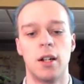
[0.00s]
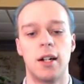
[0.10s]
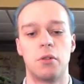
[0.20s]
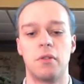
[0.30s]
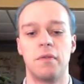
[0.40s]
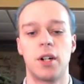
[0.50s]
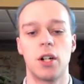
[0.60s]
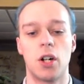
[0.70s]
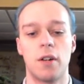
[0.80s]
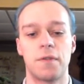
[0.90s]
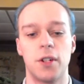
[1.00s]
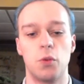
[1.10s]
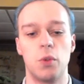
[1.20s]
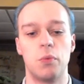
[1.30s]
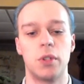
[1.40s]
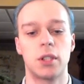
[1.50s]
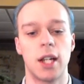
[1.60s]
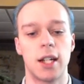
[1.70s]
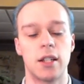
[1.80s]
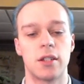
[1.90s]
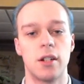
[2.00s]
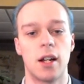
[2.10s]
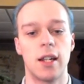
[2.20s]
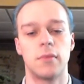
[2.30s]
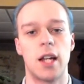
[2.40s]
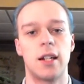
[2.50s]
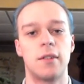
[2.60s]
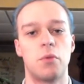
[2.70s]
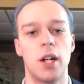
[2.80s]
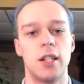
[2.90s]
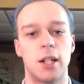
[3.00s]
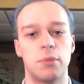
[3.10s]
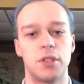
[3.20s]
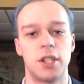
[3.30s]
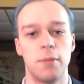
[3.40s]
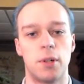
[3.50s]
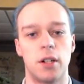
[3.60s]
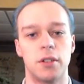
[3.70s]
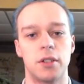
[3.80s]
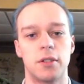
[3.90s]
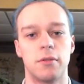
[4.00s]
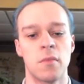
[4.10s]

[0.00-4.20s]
Now, very often we will take this knight and give white doubled c-pawns.